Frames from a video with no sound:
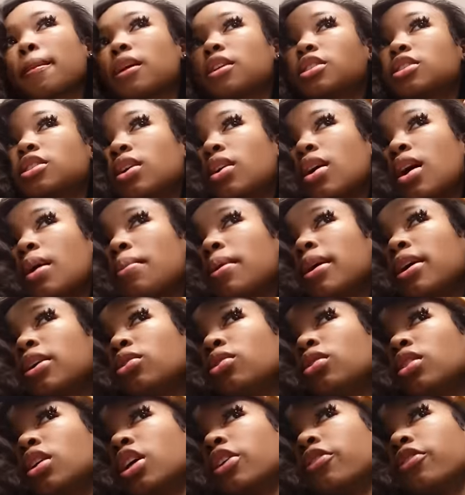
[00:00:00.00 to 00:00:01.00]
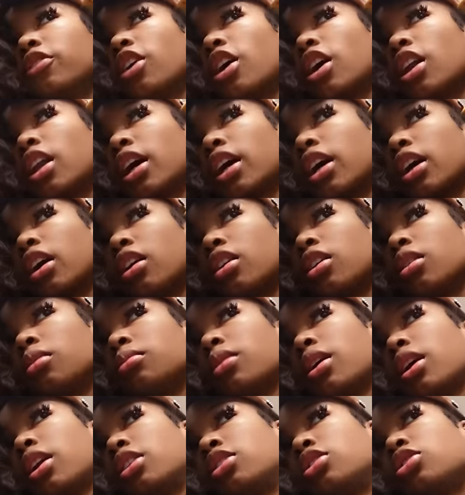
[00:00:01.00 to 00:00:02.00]
So I might give y'all like an
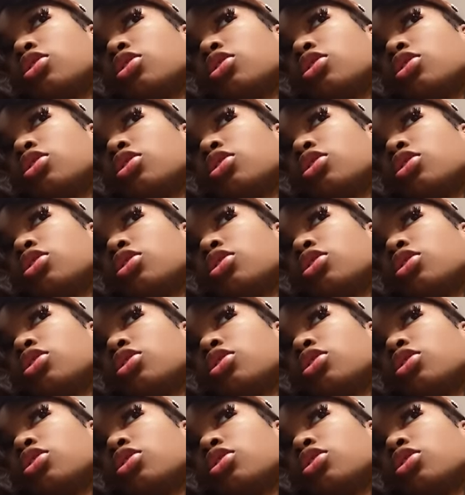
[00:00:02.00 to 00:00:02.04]
updated